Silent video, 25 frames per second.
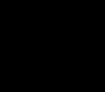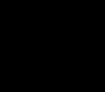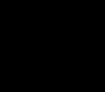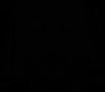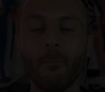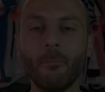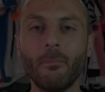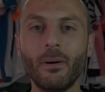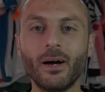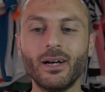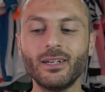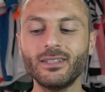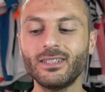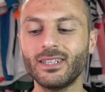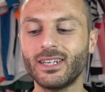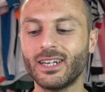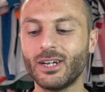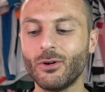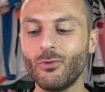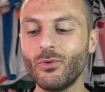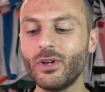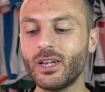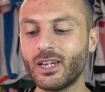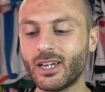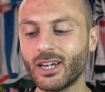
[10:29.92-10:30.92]

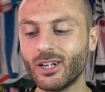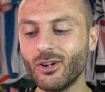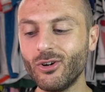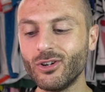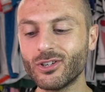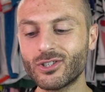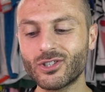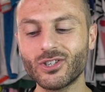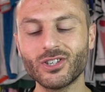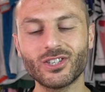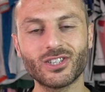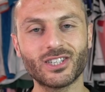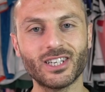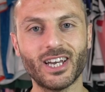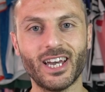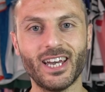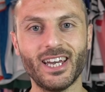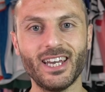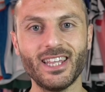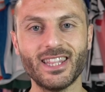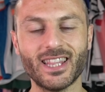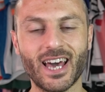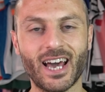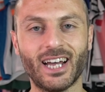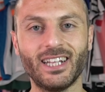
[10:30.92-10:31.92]
But we can also
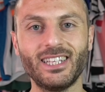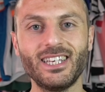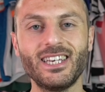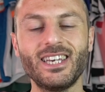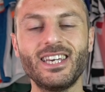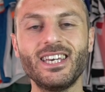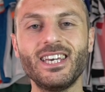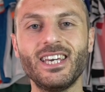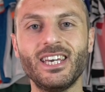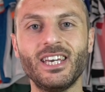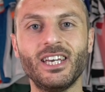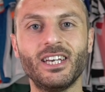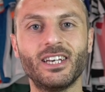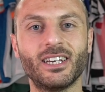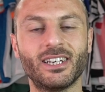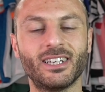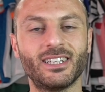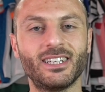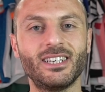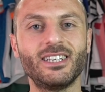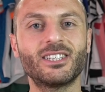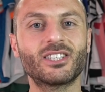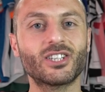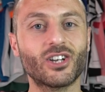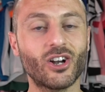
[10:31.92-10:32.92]
say that he
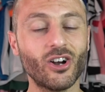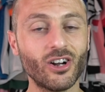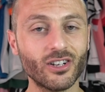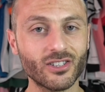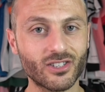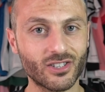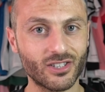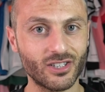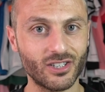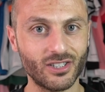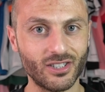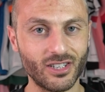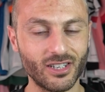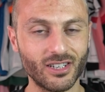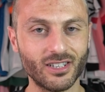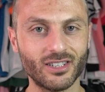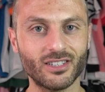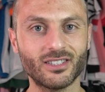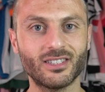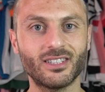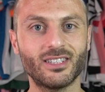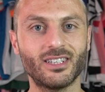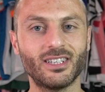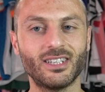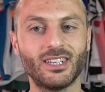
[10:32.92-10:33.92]
is
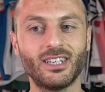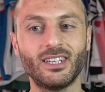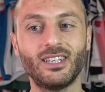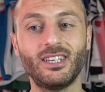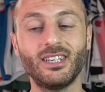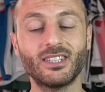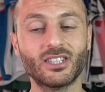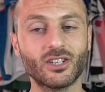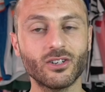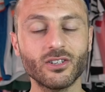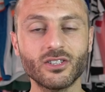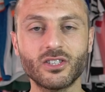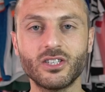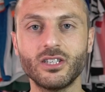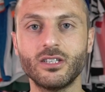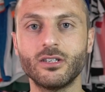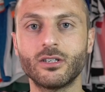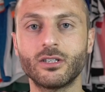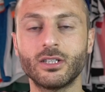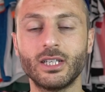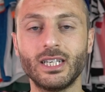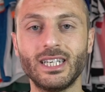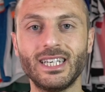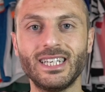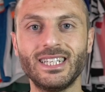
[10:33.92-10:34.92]
considered
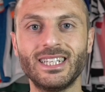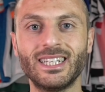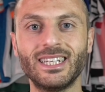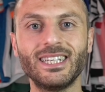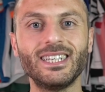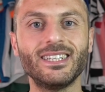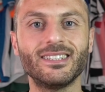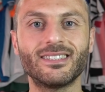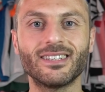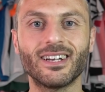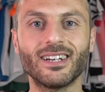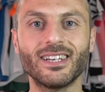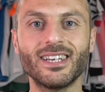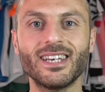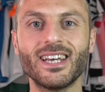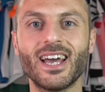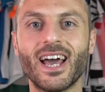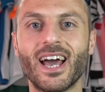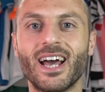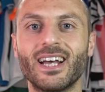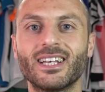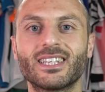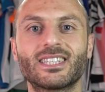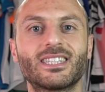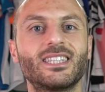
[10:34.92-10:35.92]
in Italy
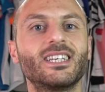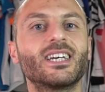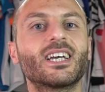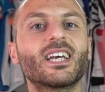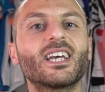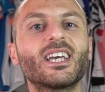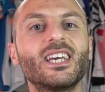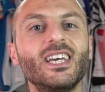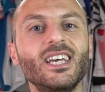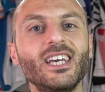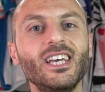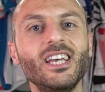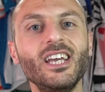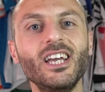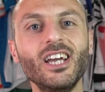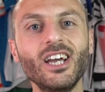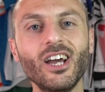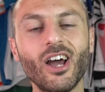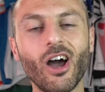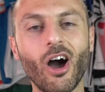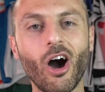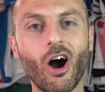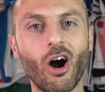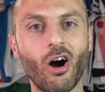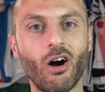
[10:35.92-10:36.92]
as the King
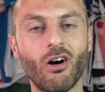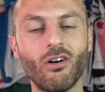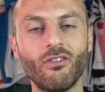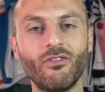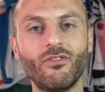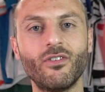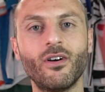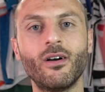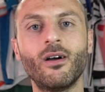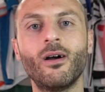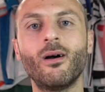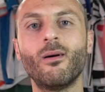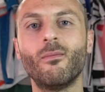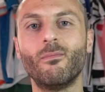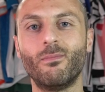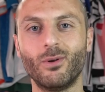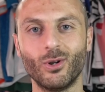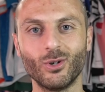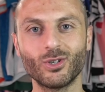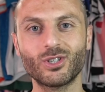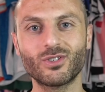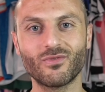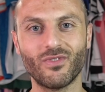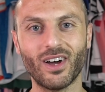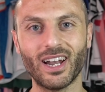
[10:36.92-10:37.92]
of
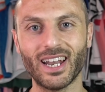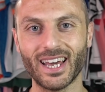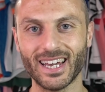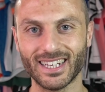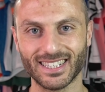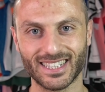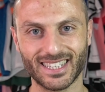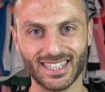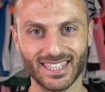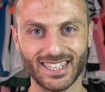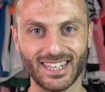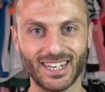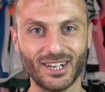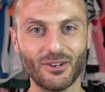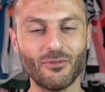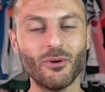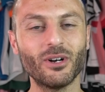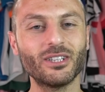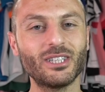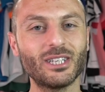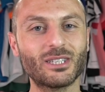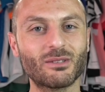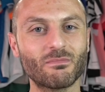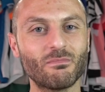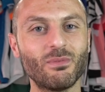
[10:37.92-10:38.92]
Plusvalenza.
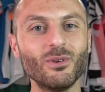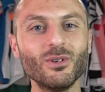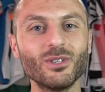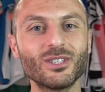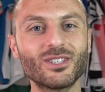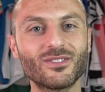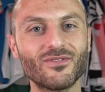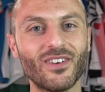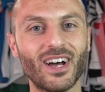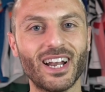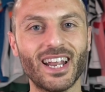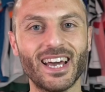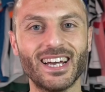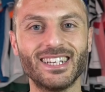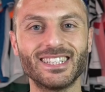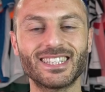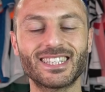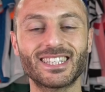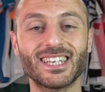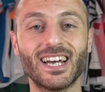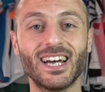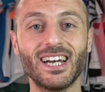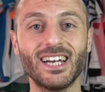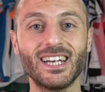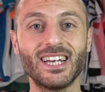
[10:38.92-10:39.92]
What is
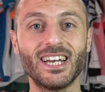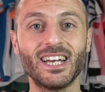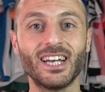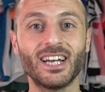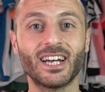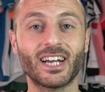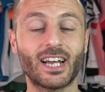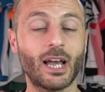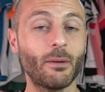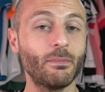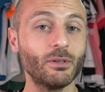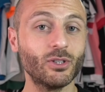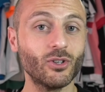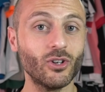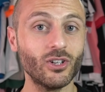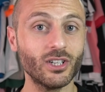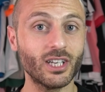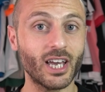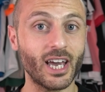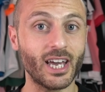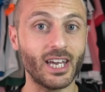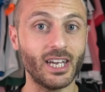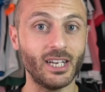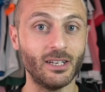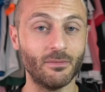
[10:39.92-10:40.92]
Plusvalenza? Capital
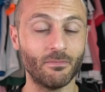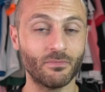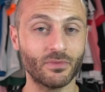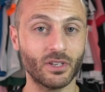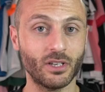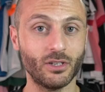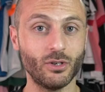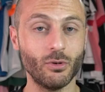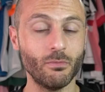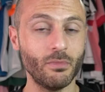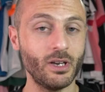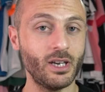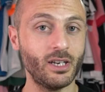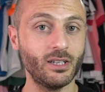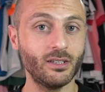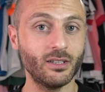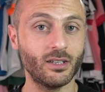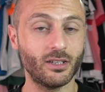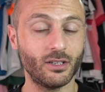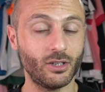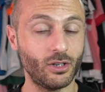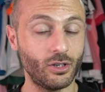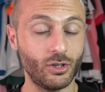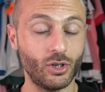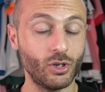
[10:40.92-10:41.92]
gain. You mean
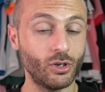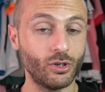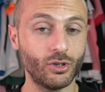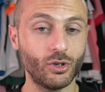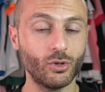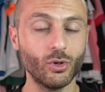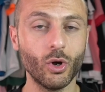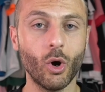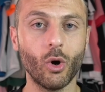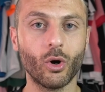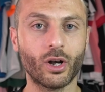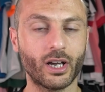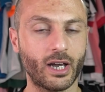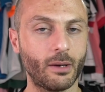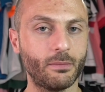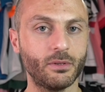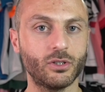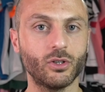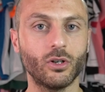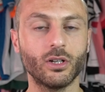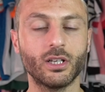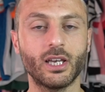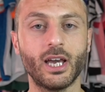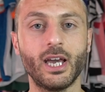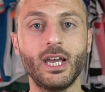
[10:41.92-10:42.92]
you know
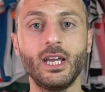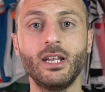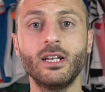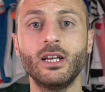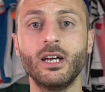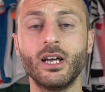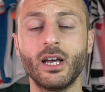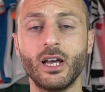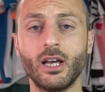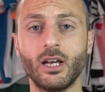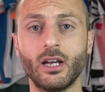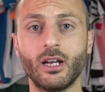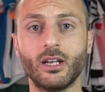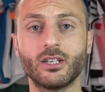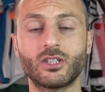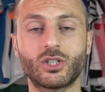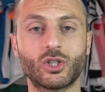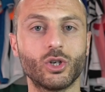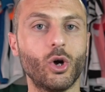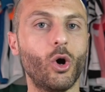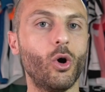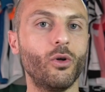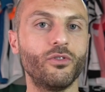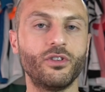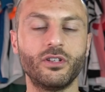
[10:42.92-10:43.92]
capital gain?
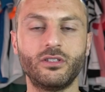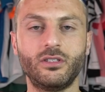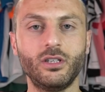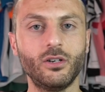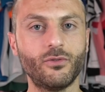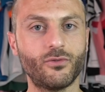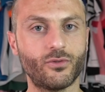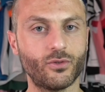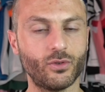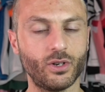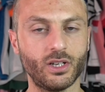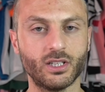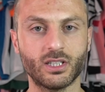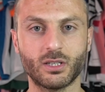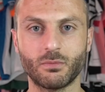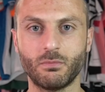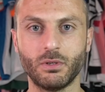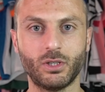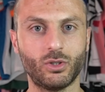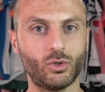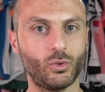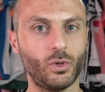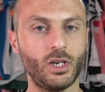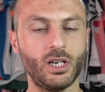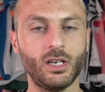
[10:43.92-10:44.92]
So the difference
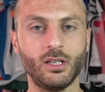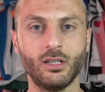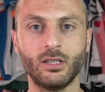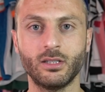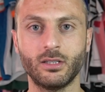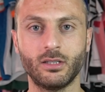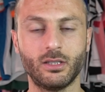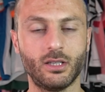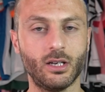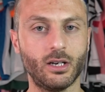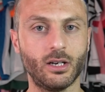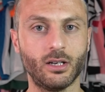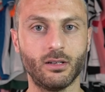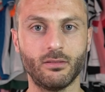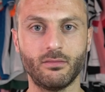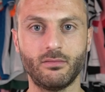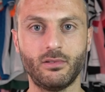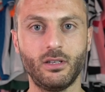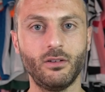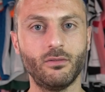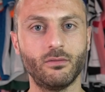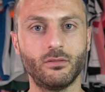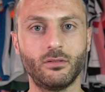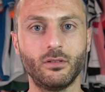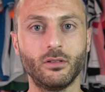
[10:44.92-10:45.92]
between
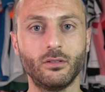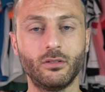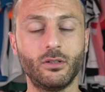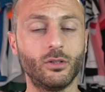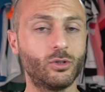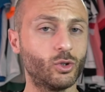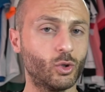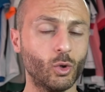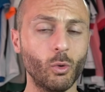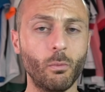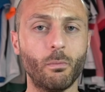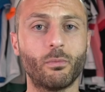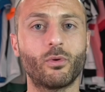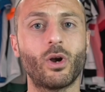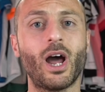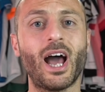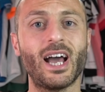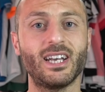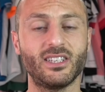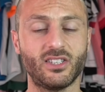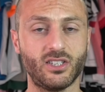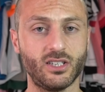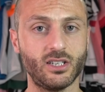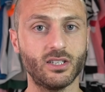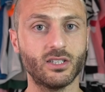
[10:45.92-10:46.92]
the two
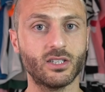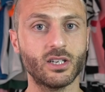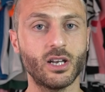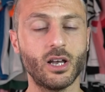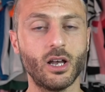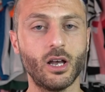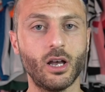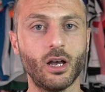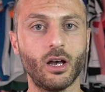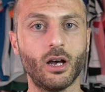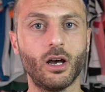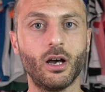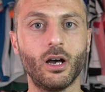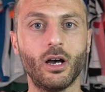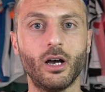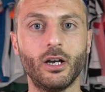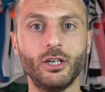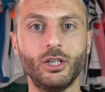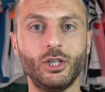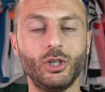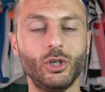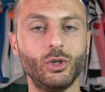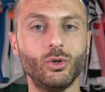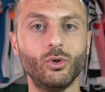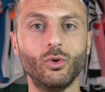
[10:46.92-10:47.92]
prices,
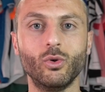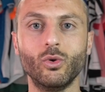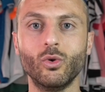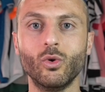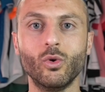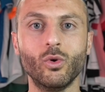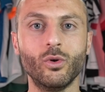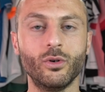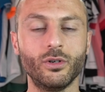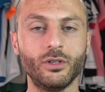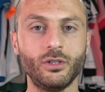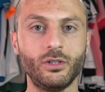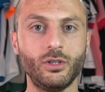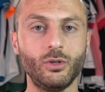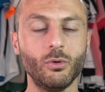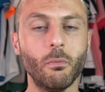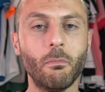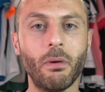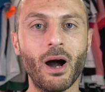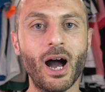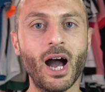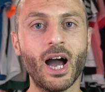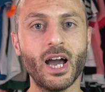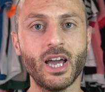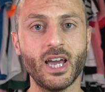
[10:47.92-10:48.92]
you
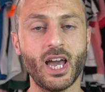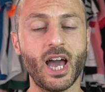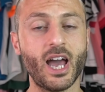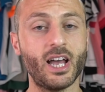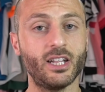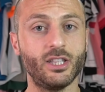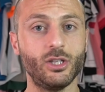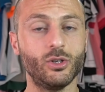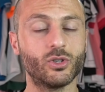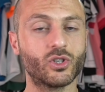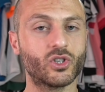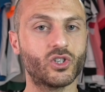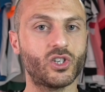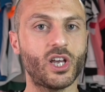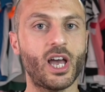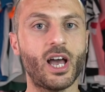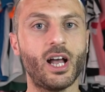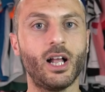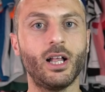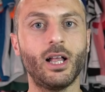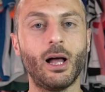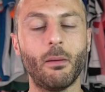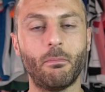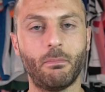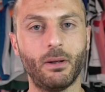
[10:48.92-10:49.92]
buy and you
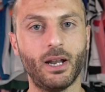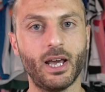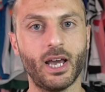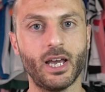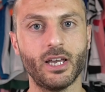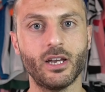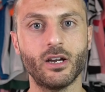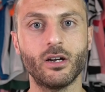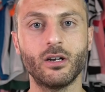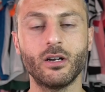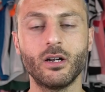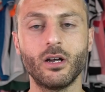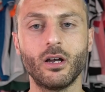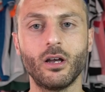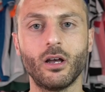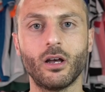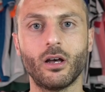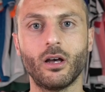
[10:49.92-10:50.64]
sell a player.